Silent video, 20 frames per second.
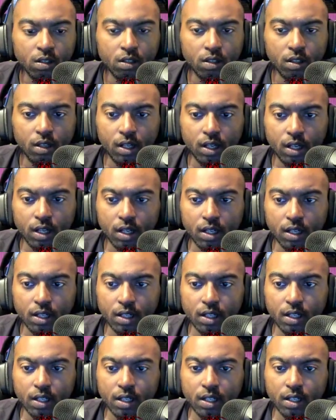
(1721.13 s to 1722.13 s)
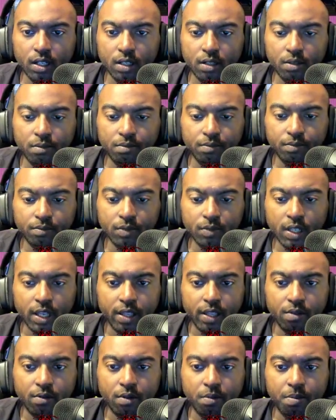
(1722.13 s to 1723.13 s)
Yeah,
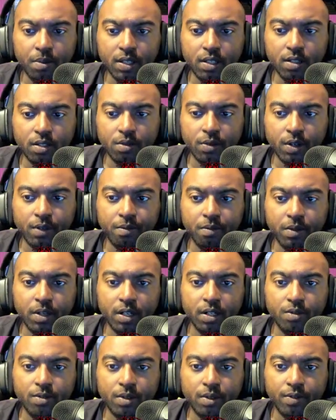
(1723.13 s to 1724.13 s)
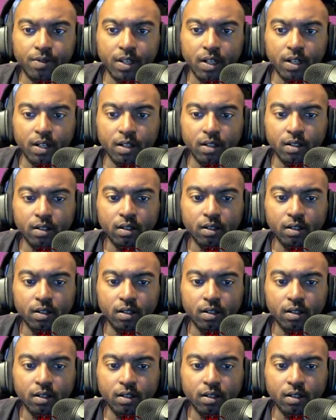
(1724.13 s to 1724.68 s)
3 pieces away from Gear 12 here.